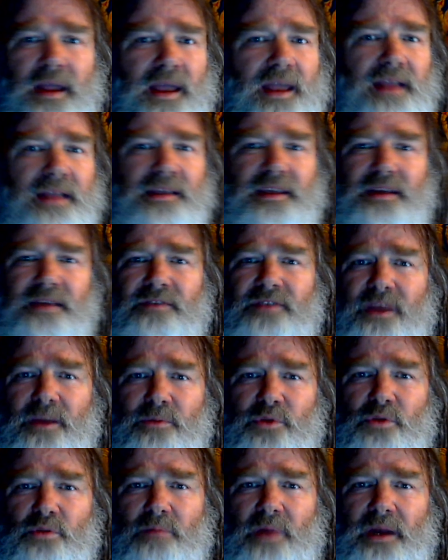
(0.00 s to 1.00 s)
And give them
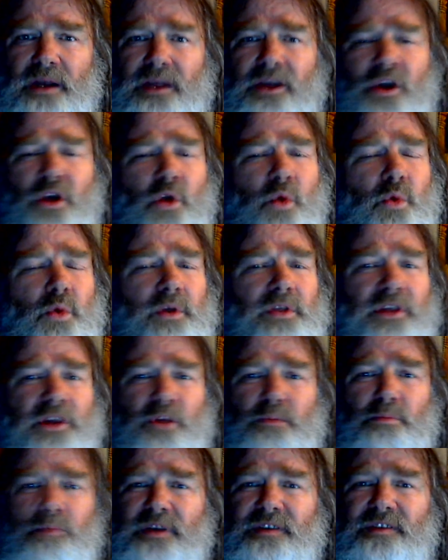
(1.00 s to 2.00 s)
your money or
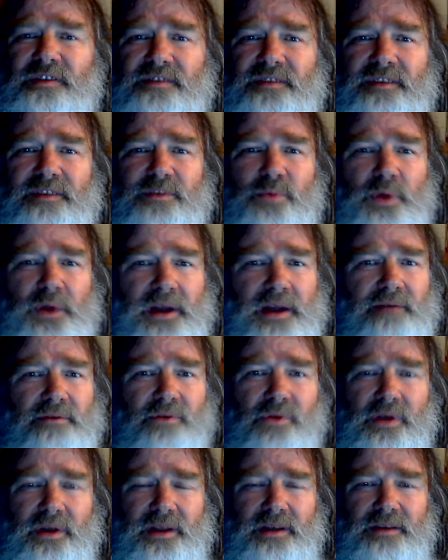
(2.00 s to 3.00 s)
their business,
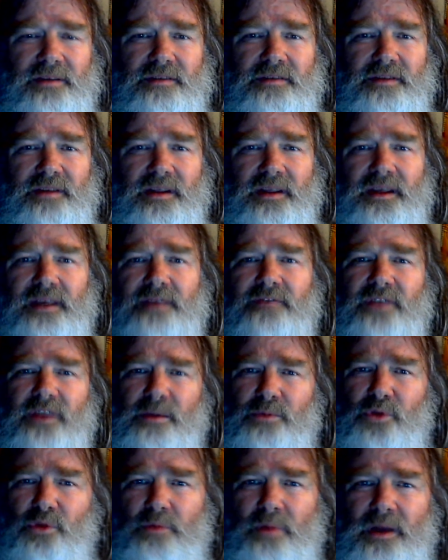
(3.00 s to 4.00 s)
whatever it is, give
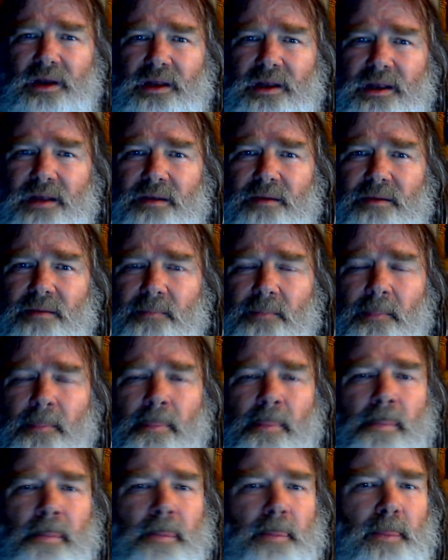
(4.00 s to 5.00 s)
them your money,
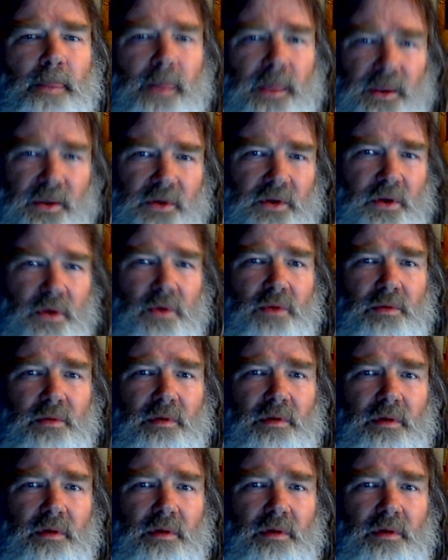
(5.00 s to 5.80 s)
you know?